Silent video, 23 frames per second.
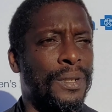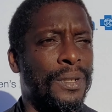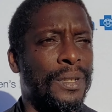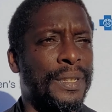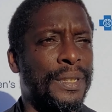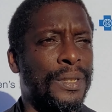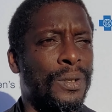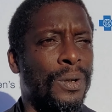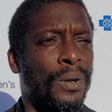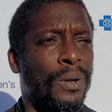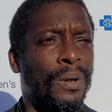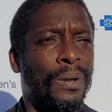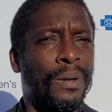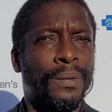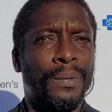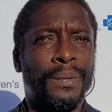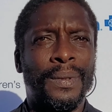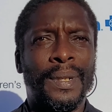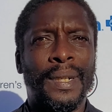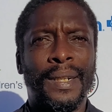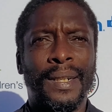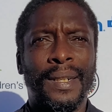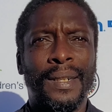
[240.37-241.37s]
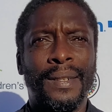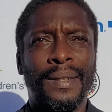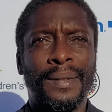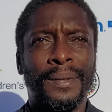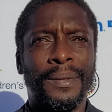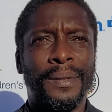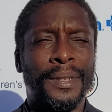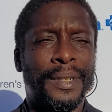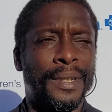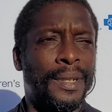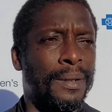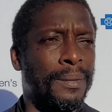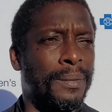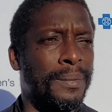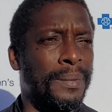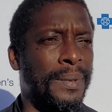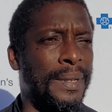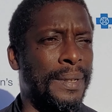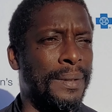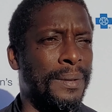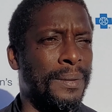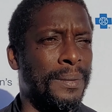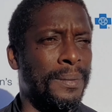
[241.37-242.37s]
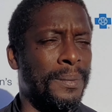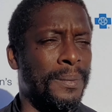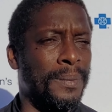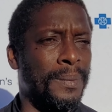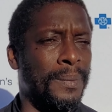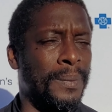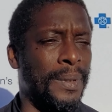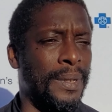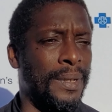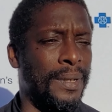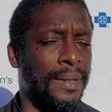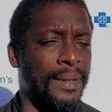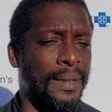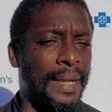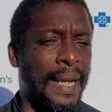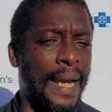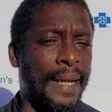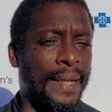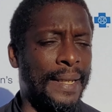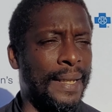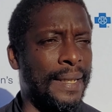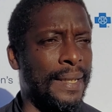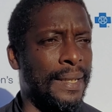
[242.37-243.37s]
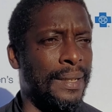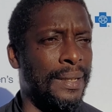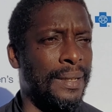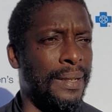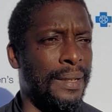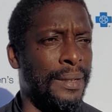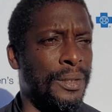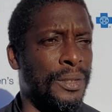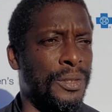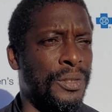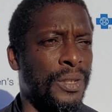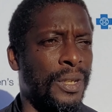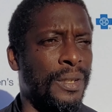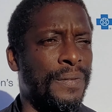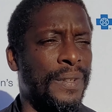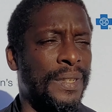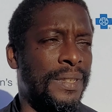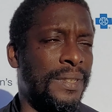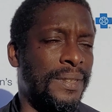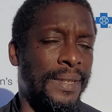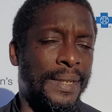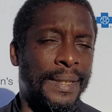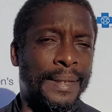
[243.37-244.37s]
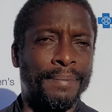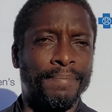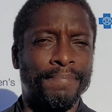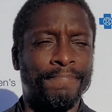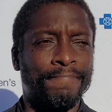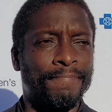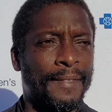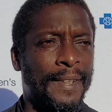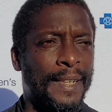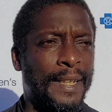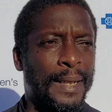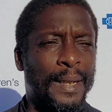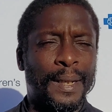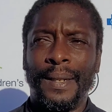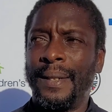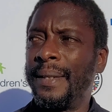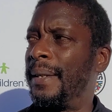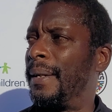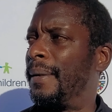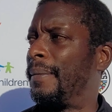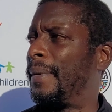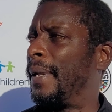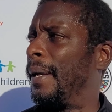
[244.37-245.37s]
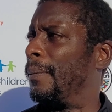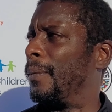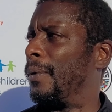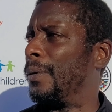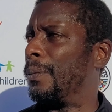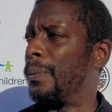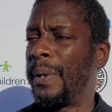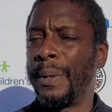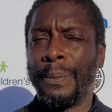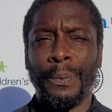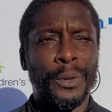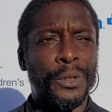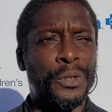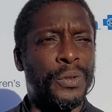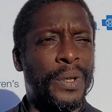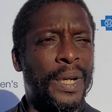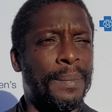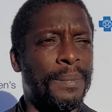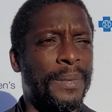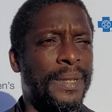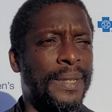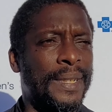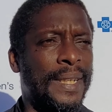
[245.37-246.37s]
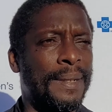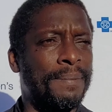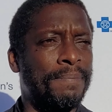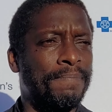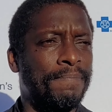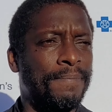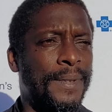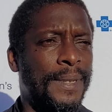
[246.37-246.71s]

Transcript: early goal where we're lacking in the service, and then we're going to push them again.